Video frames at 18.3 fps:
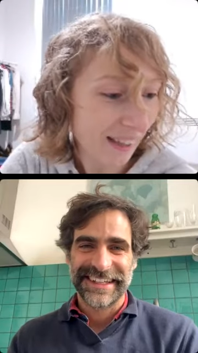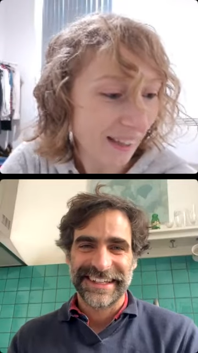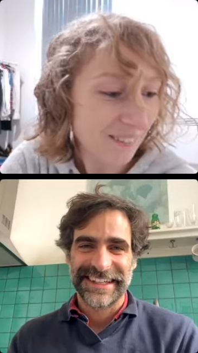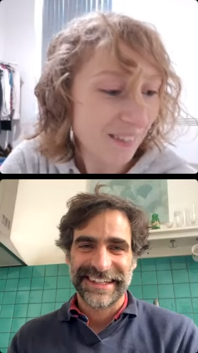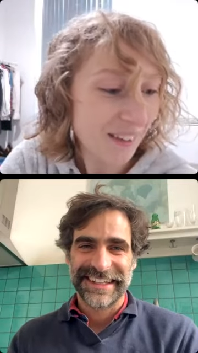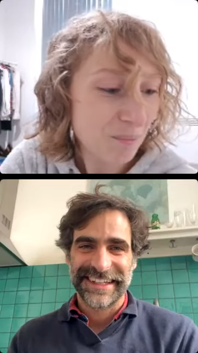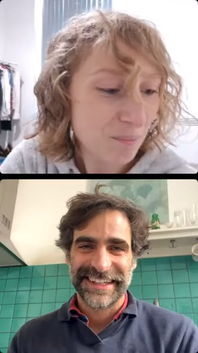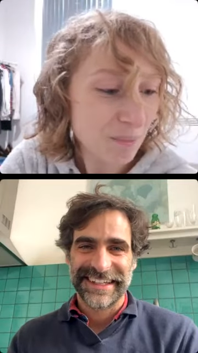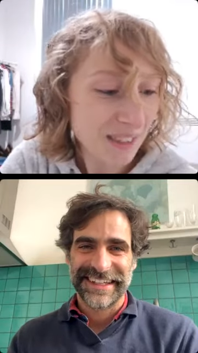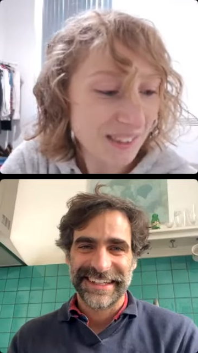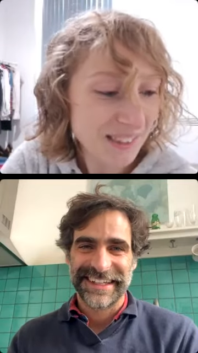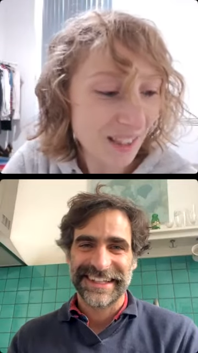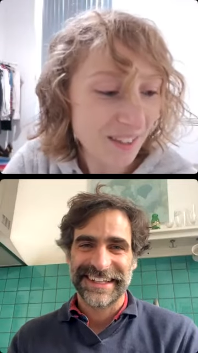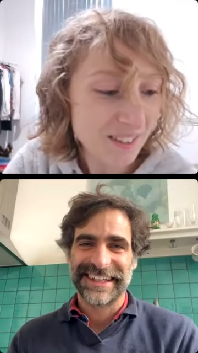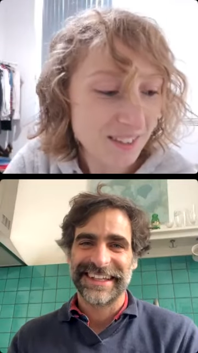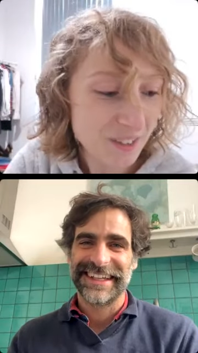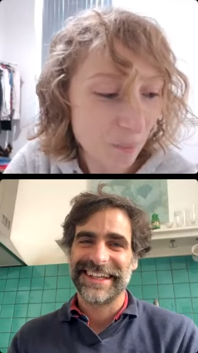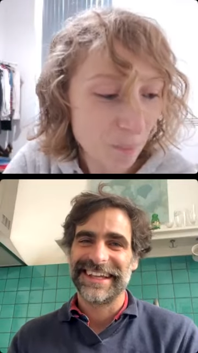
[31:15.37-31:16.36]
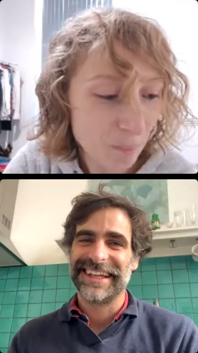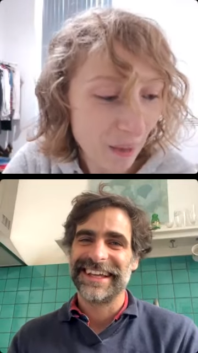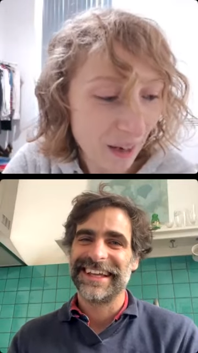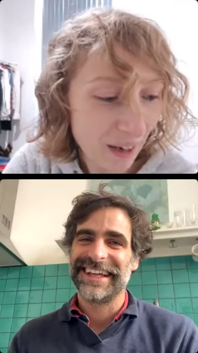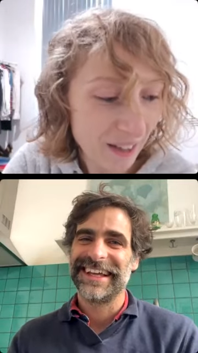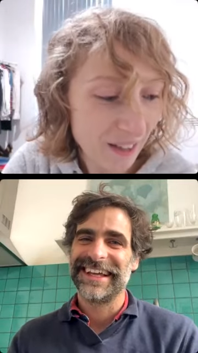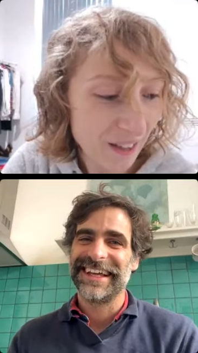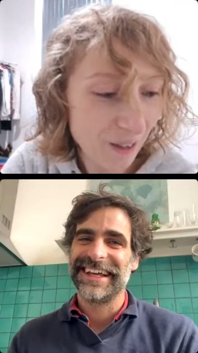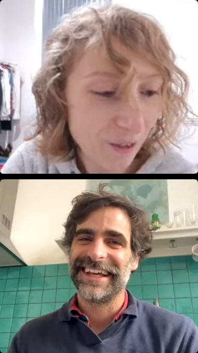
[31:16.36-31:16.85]
Speaker 1: that means that
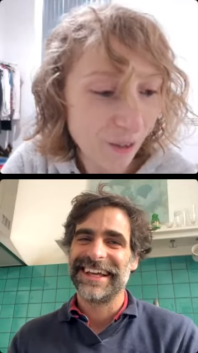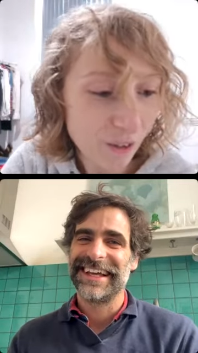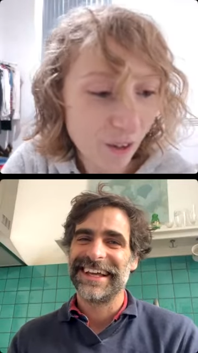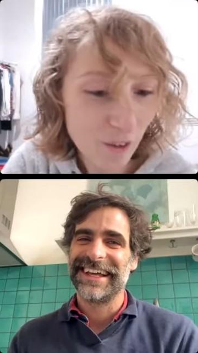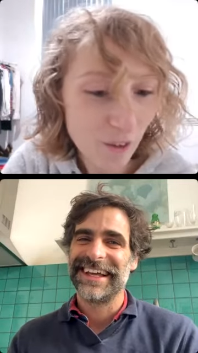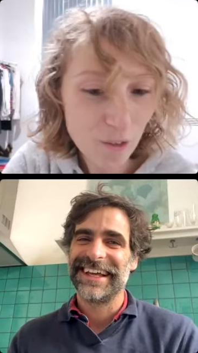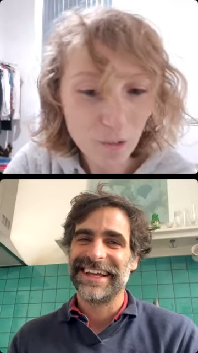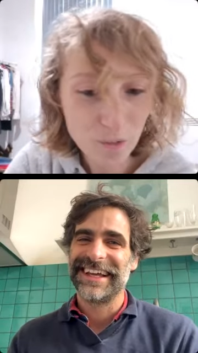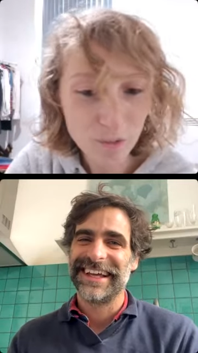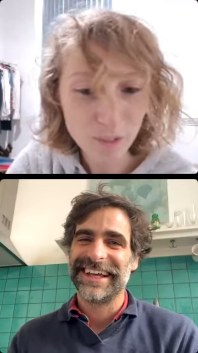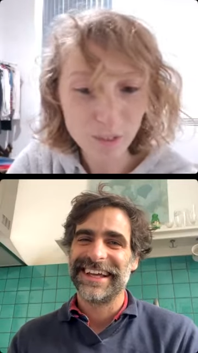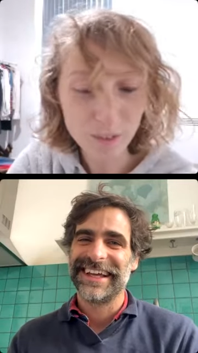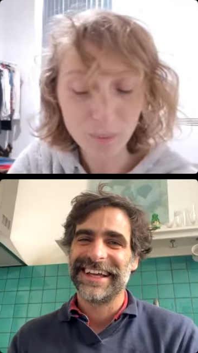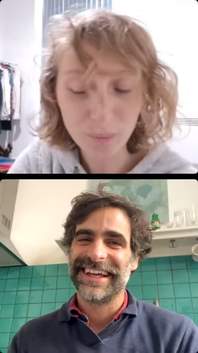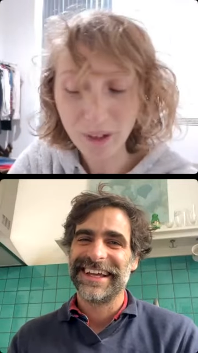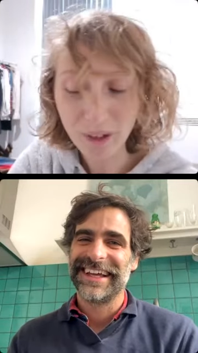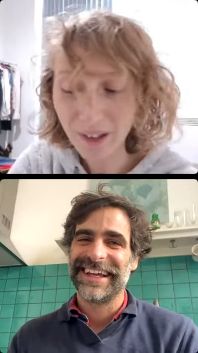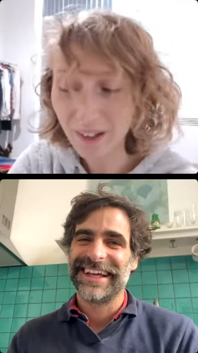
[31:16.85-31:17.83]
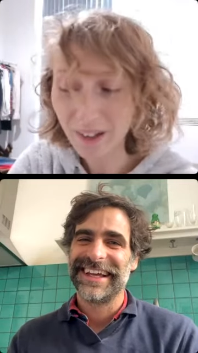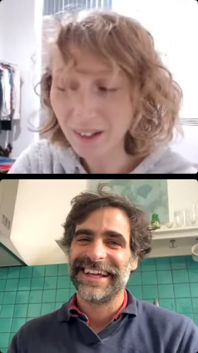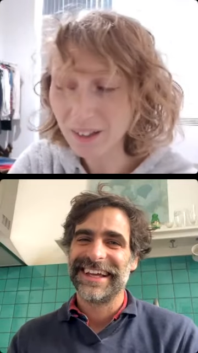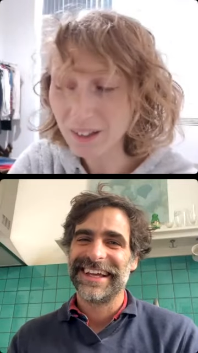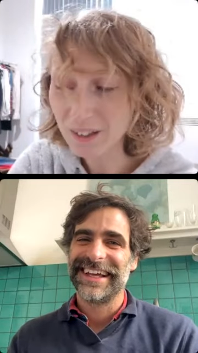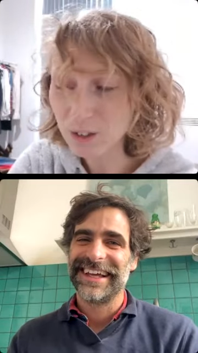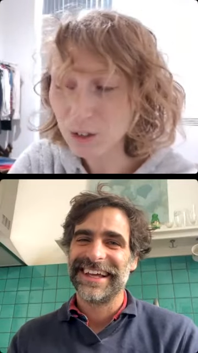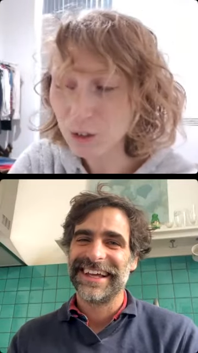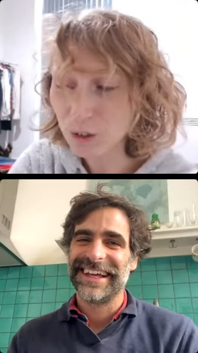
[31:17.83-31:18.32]
somebody got out of the
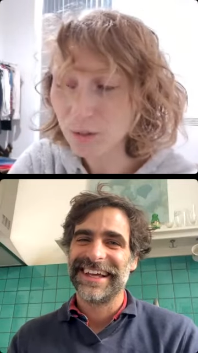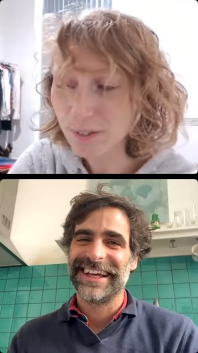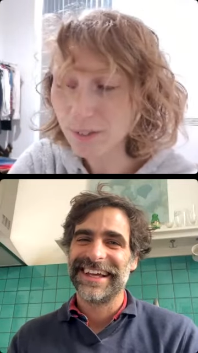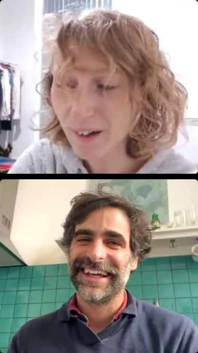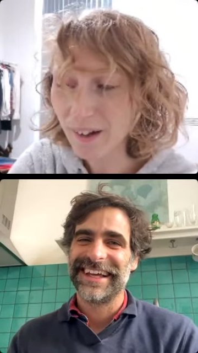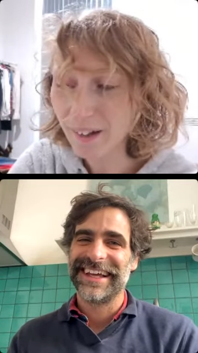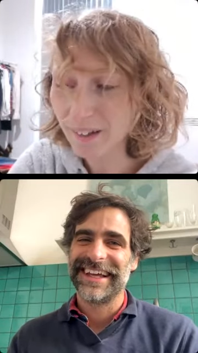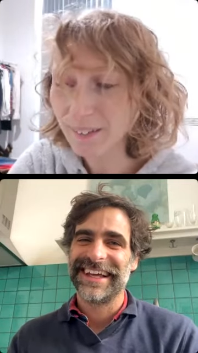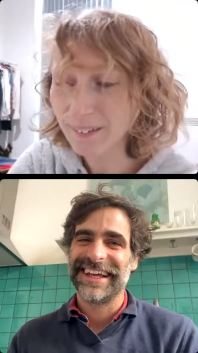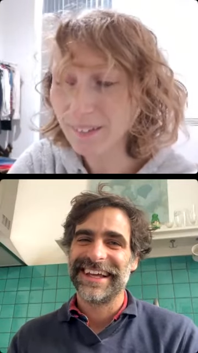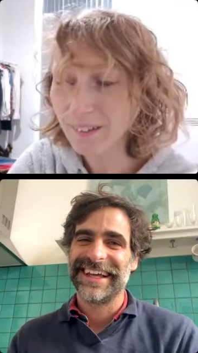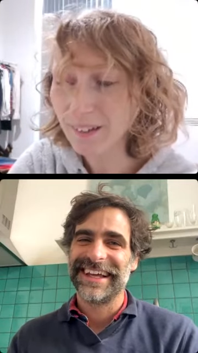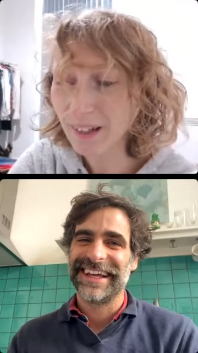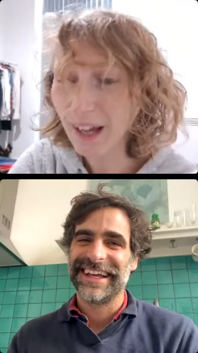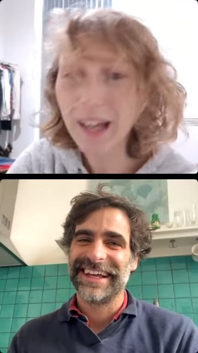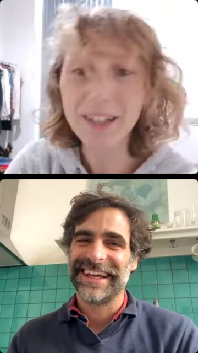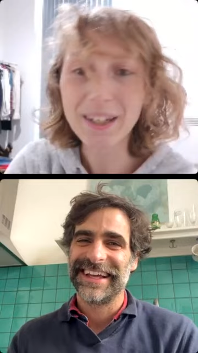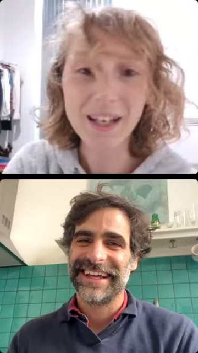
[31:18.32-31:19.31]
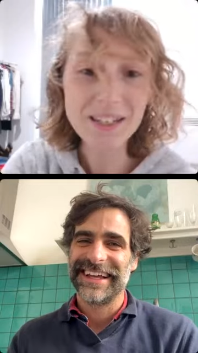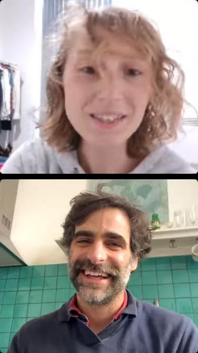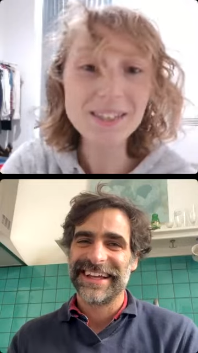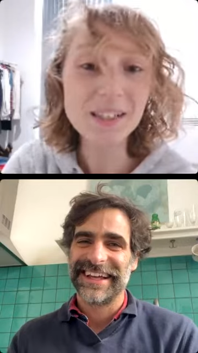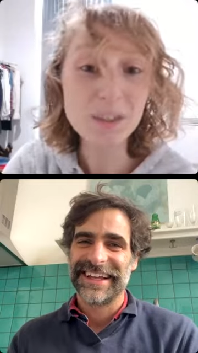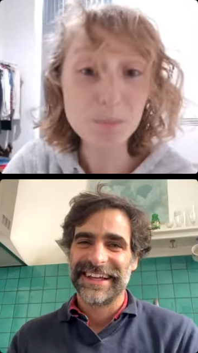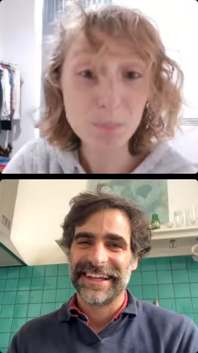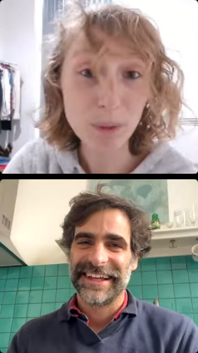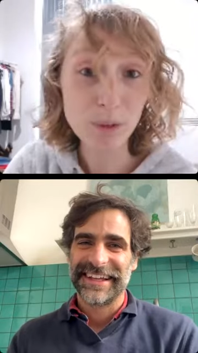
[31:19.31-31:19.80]
way to find a nice
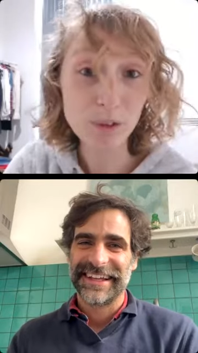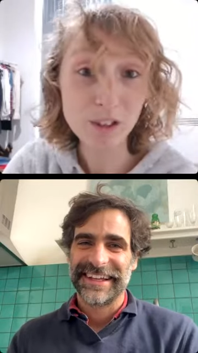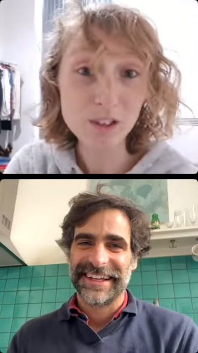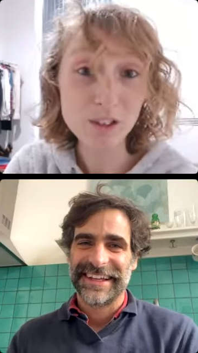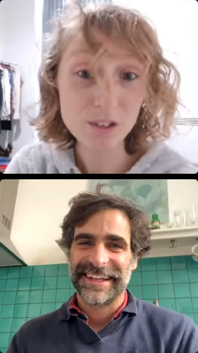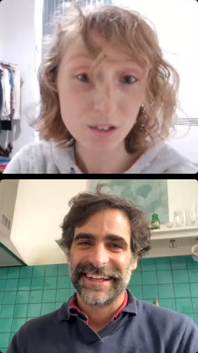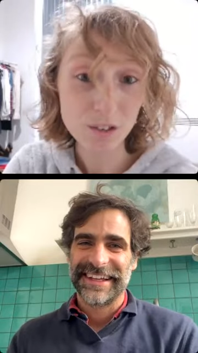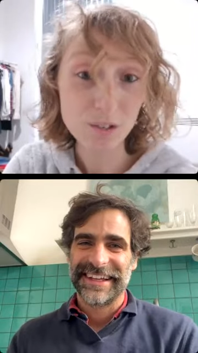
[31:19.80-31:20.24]
experience to